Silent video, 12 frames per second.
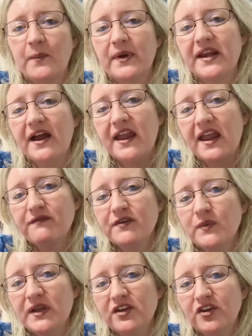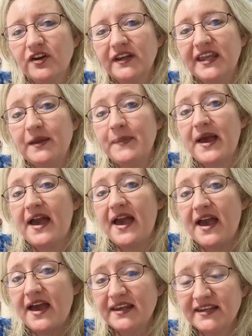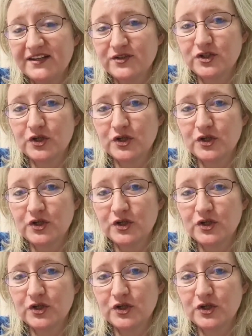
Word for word: But now every week you've got to keep adding